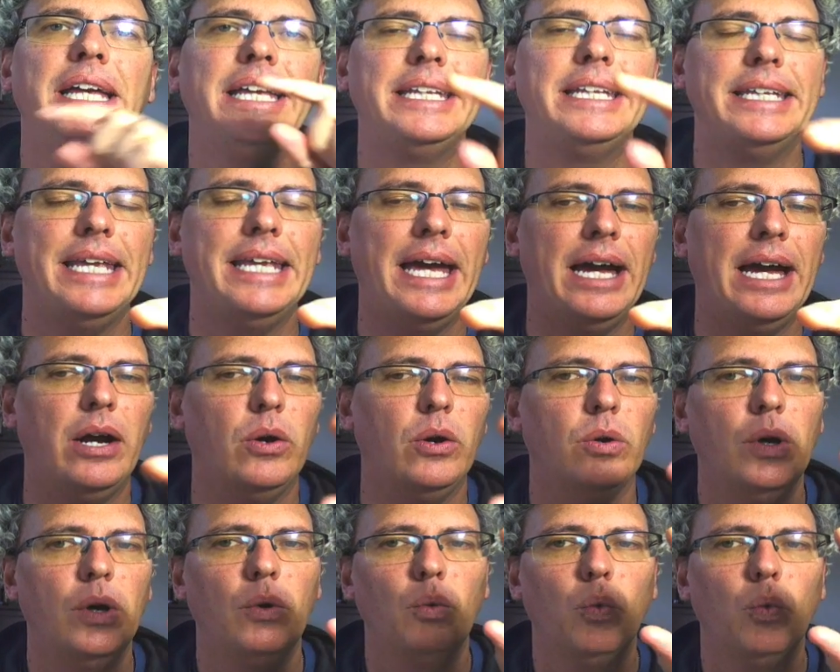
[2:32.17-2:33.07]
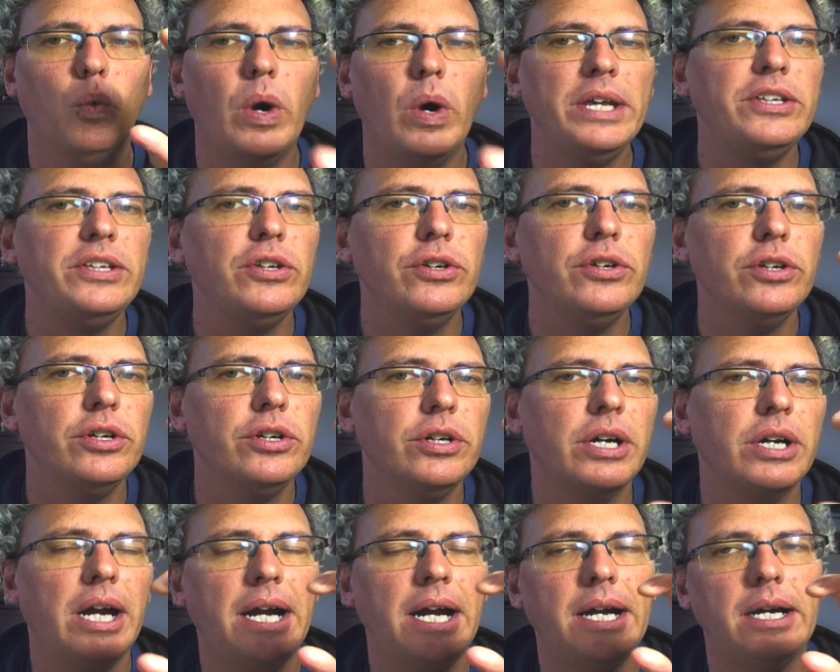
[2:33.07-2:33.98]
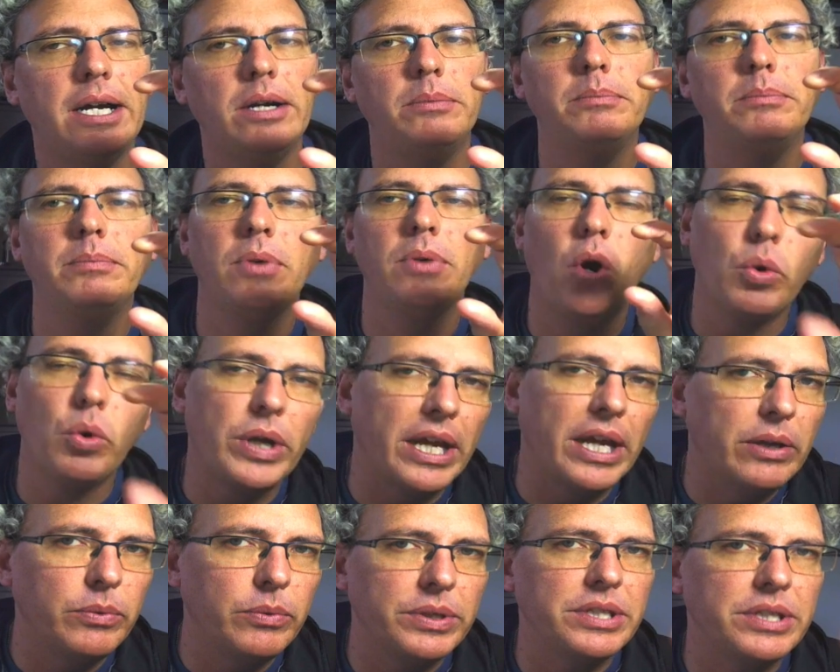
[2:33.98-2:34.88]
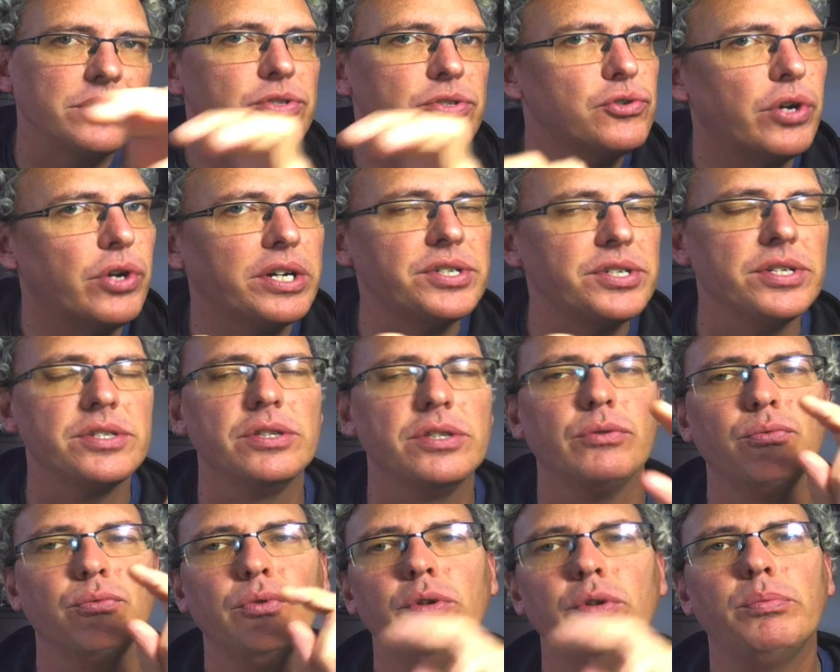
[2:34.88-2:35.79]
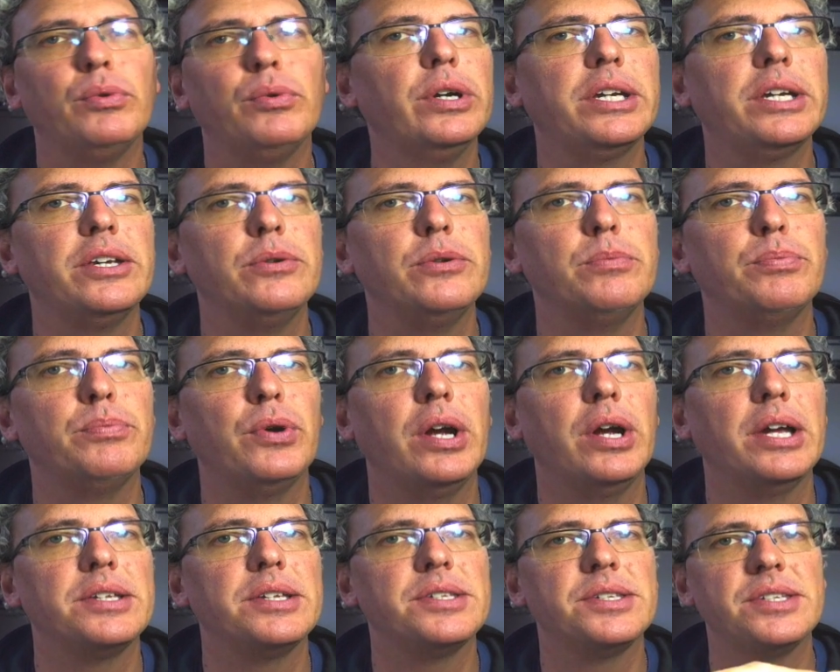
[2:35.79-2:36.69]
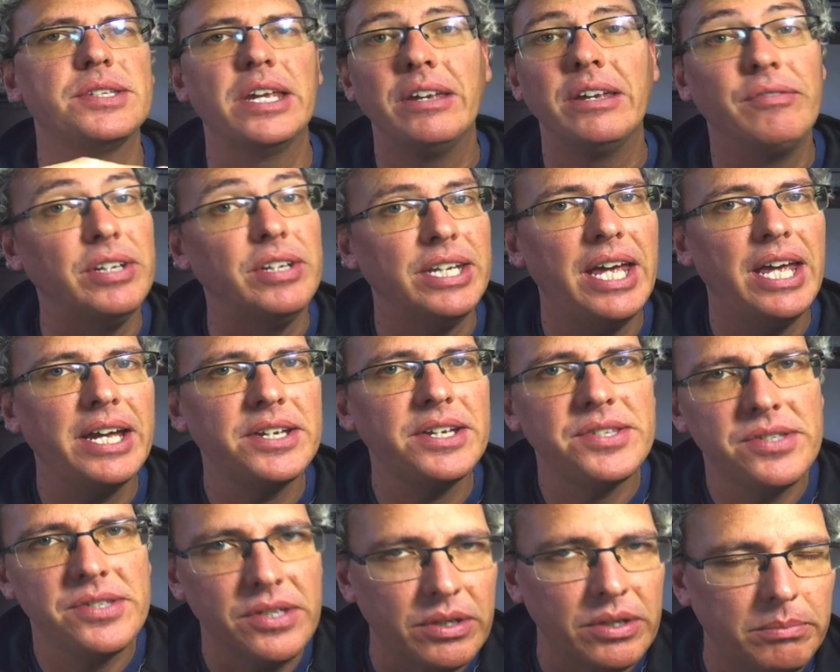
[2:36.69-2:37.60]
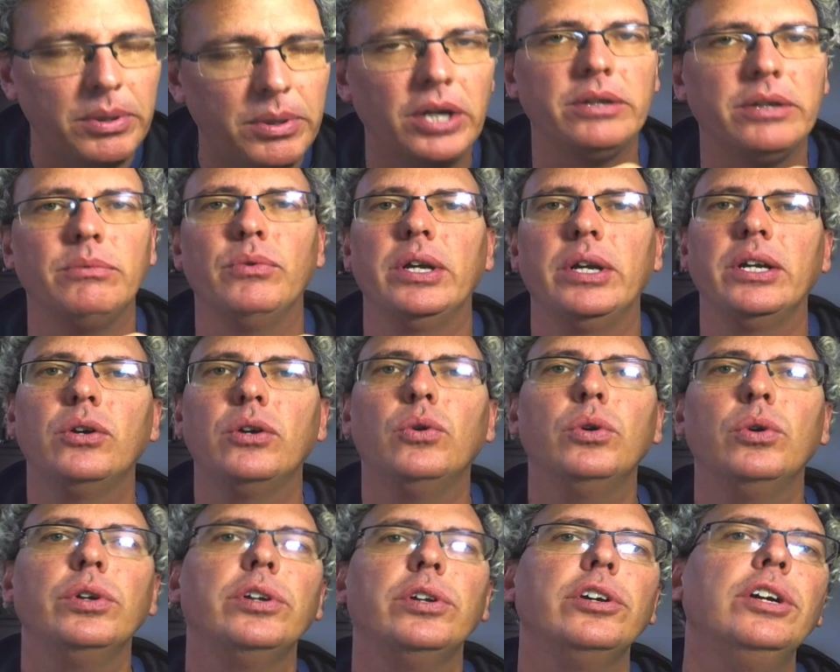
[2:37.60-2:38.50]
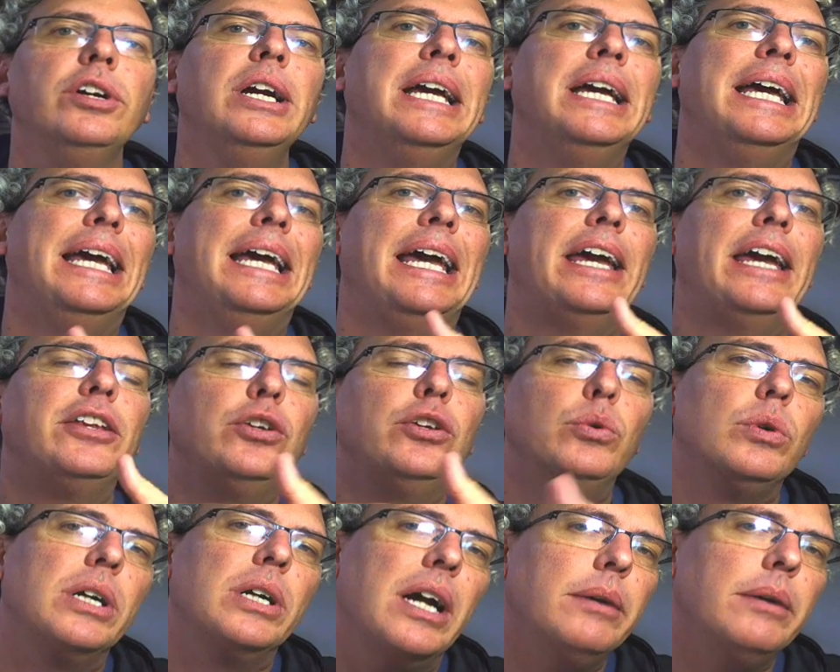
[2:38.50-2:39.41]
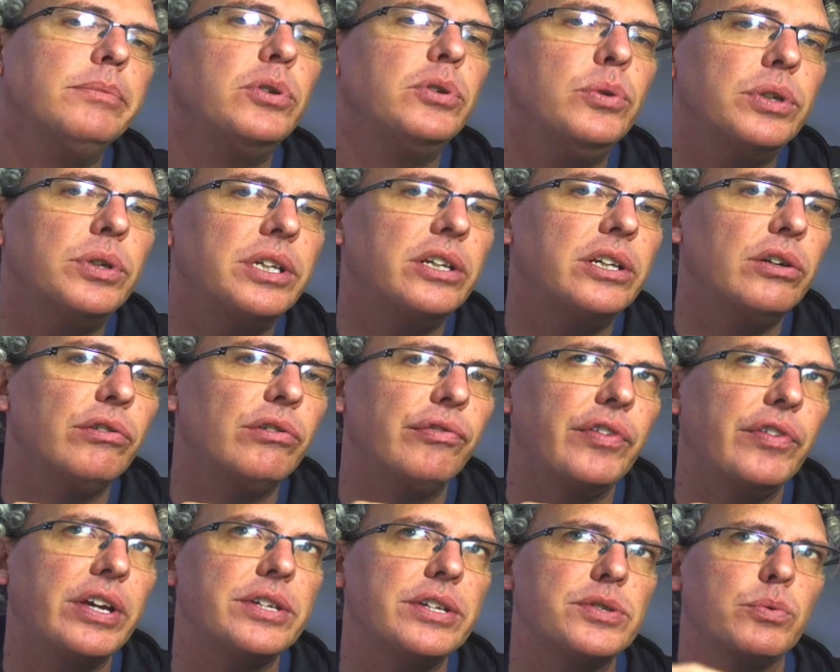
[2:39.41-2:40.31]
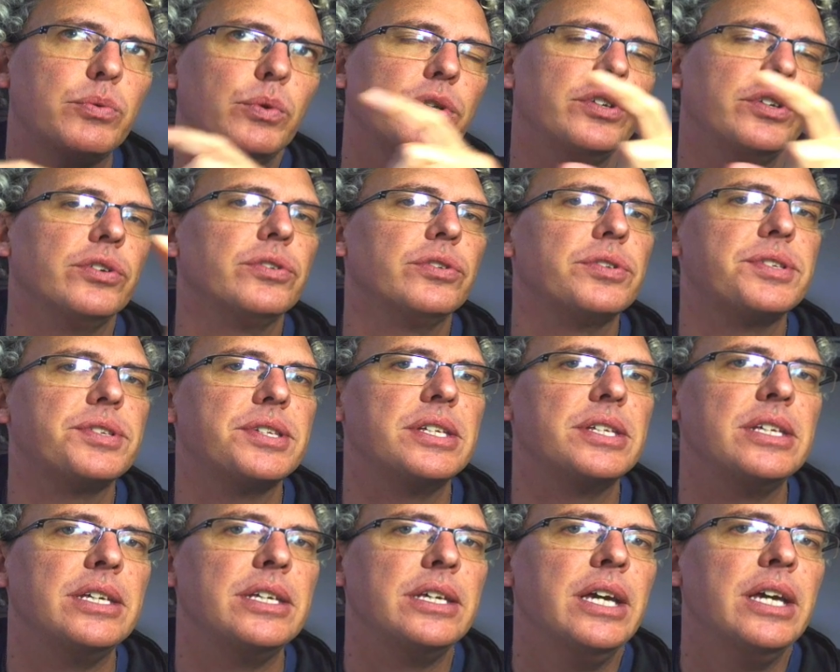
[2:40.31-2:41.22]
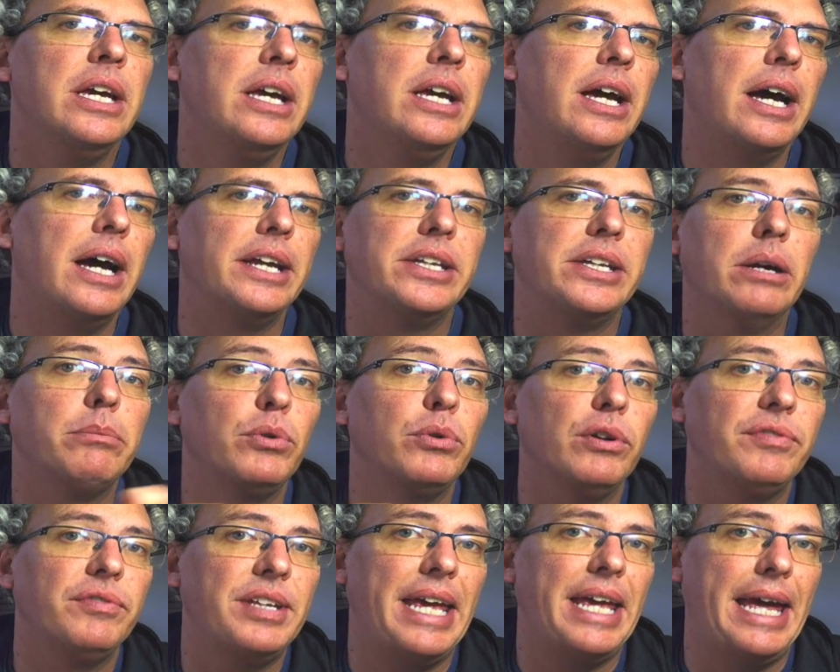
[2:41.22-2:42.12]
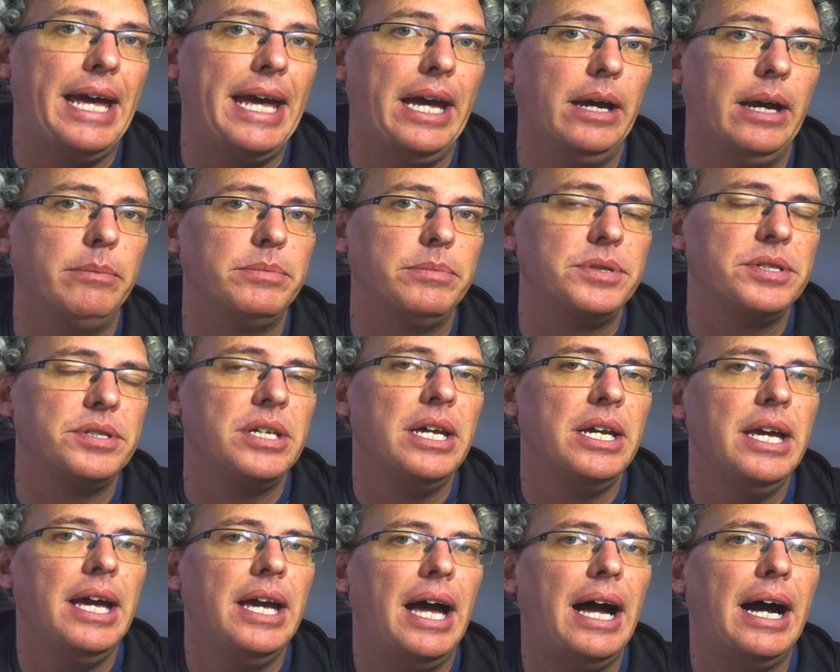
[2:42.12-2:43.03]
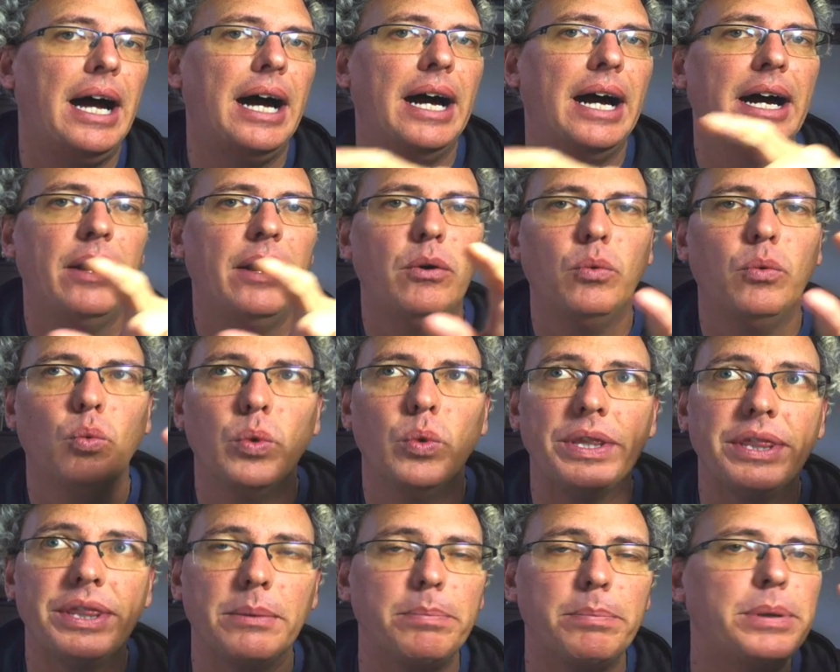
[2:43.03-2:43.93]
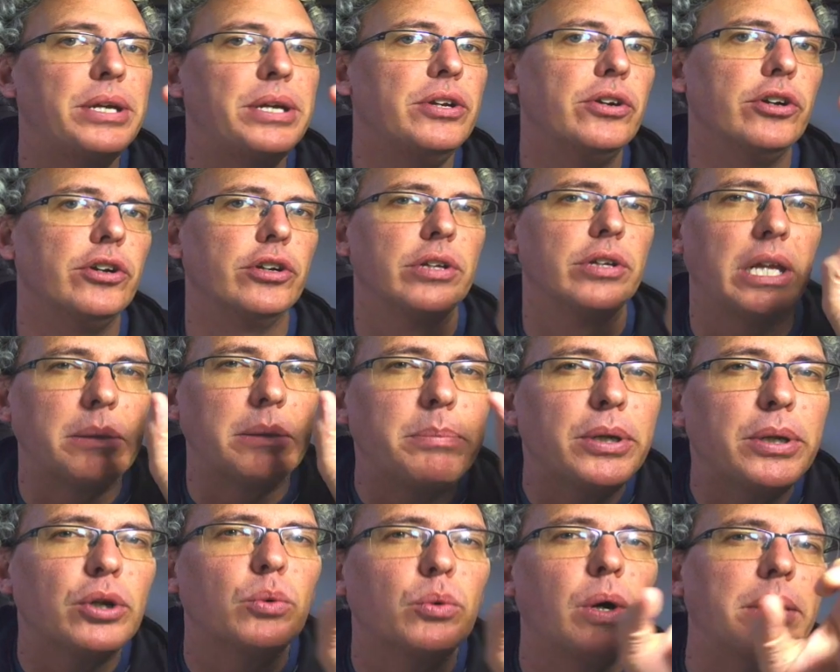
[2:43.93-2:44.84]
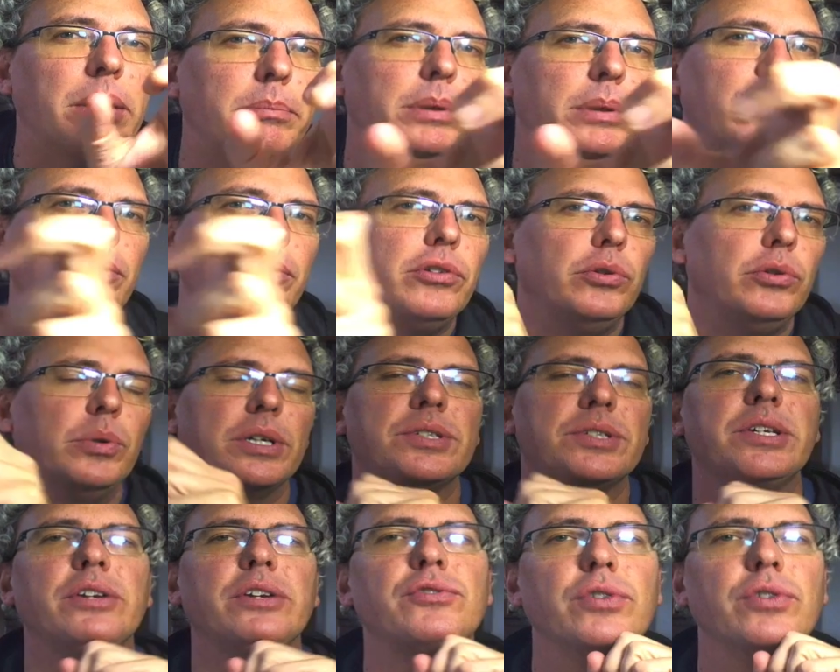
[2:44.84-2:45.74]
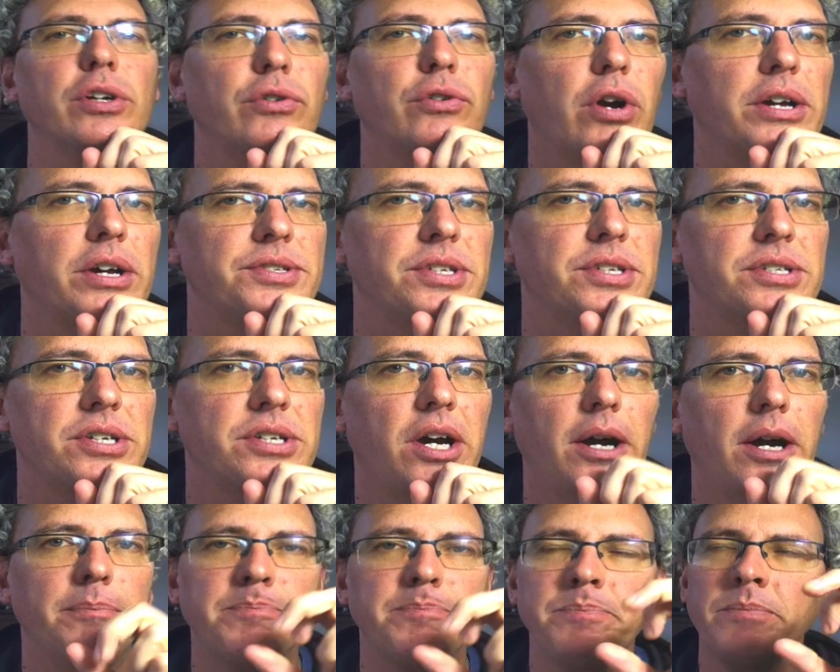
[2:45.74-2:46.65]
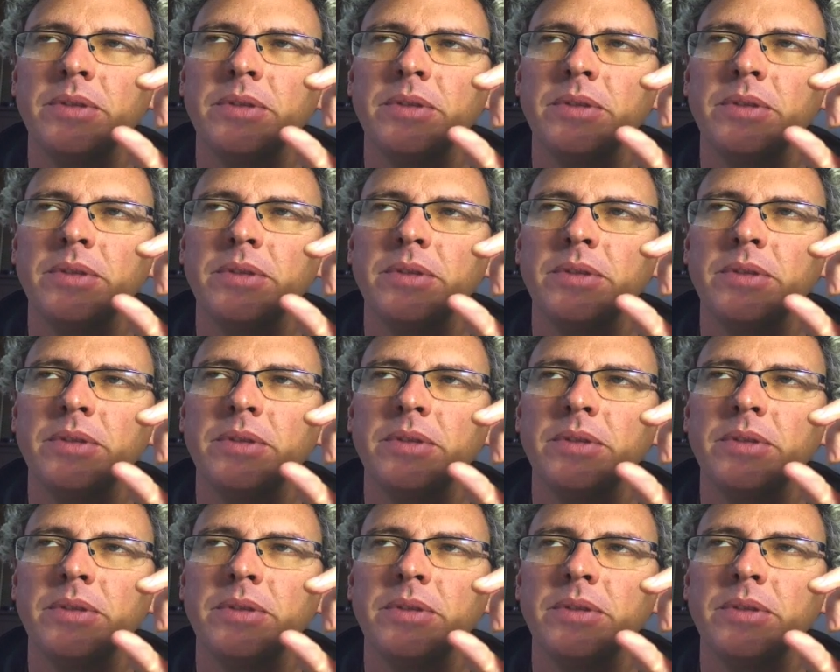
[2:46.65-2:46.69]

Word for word: Now, when you're um, okay with the instructions in the rubric, you press Save and Next in the bottom right corner, and you will come to an interface where you'll see a number of tabs uh, with a peer, like Peer 1, Peer 2, etc., across the top.